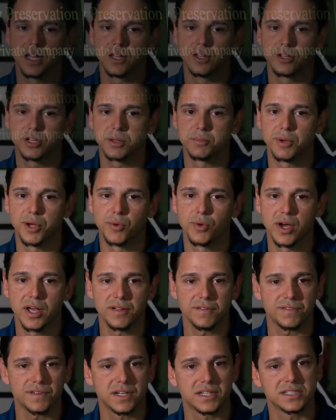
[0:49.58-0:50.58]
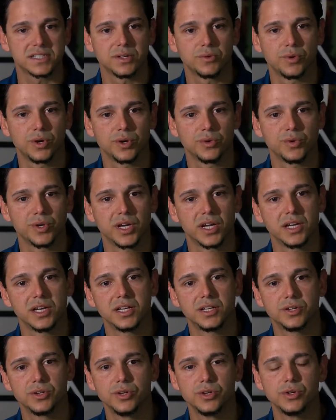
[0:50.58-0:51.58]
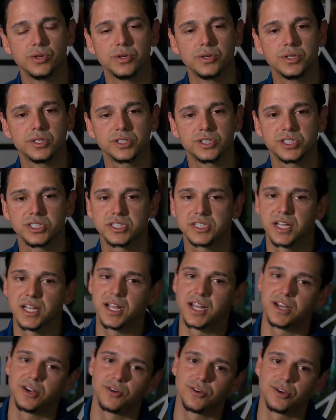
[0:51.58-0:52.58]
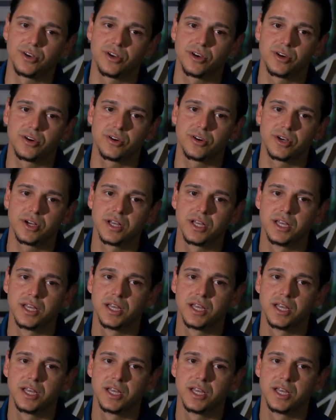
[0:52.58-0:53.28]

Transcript: I looked at my wife and I said, What are we going to do? She said, I don't know.